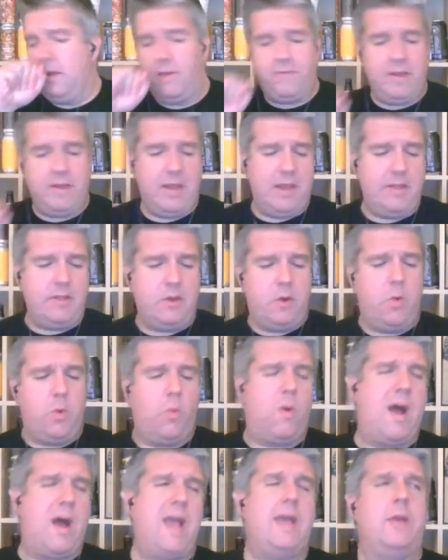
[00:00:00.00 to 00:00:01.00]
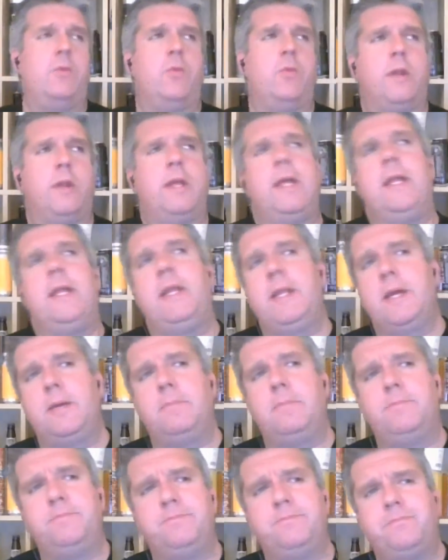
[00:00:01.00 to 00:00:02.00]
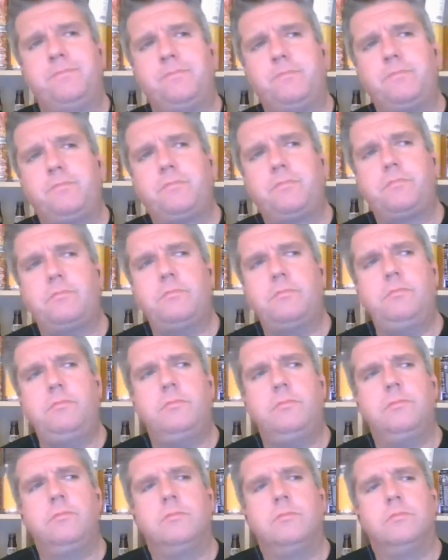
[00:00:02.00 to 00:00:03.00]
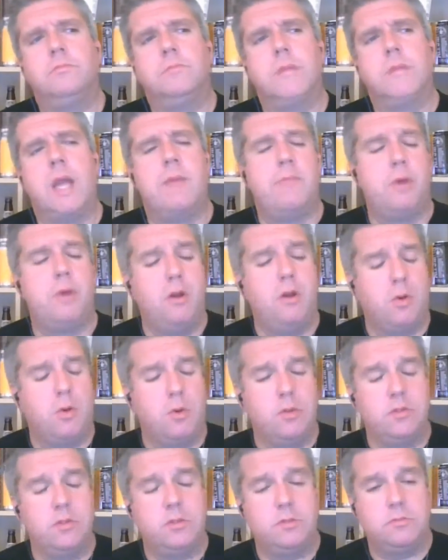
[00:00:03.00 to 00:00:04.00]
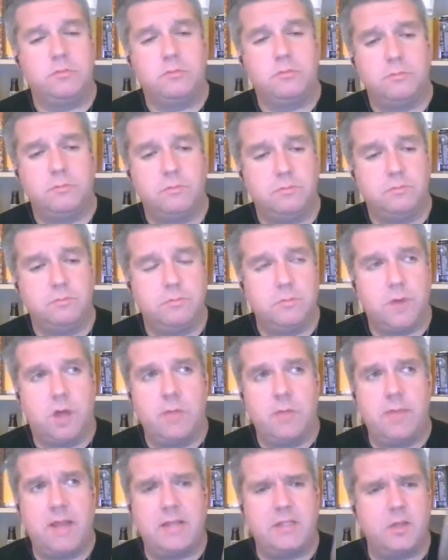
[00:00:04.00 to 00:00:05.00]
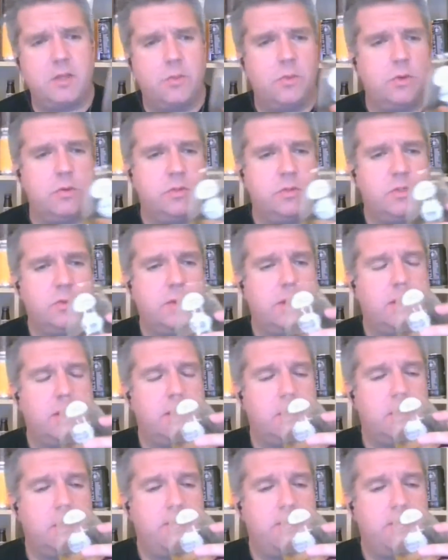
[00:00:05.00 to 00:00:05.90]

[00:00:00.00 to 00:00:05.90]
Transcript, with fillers: I think I had the Hawaiian one in um in Brewdog once, or Mexican one, something